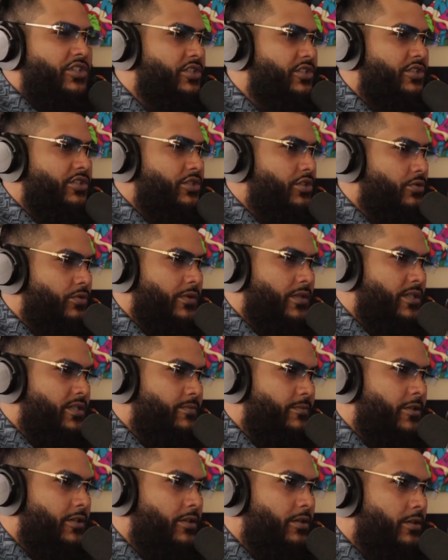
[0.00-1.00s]
it's just a
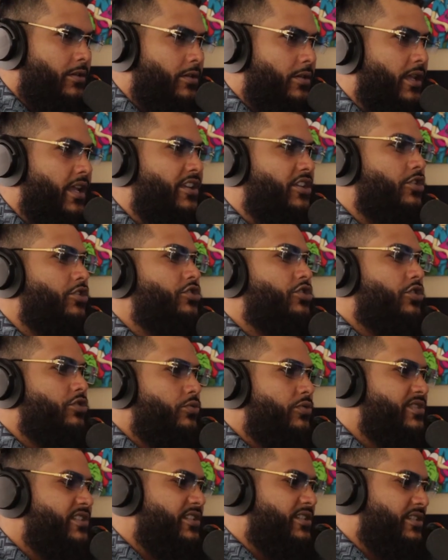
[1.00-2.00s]
choice, bro. Like you're
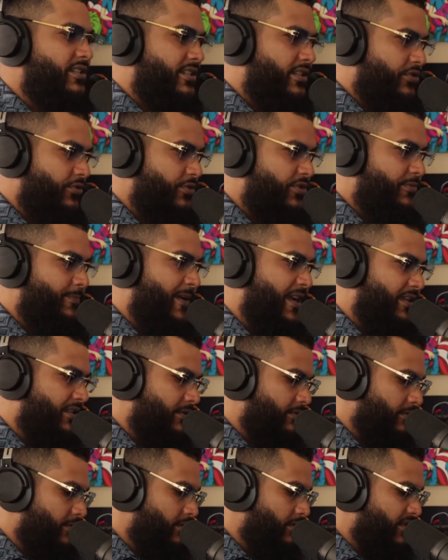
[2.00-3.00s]
choosing to
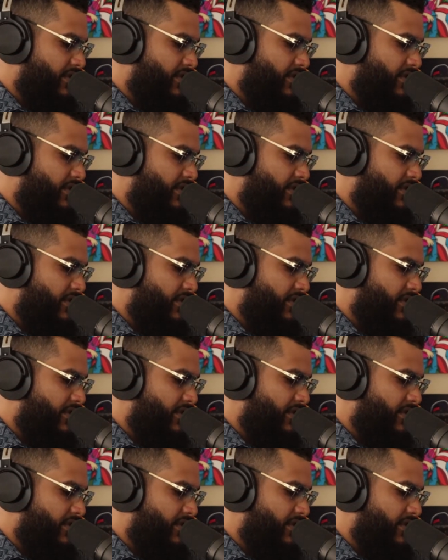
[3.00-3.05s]
disrespect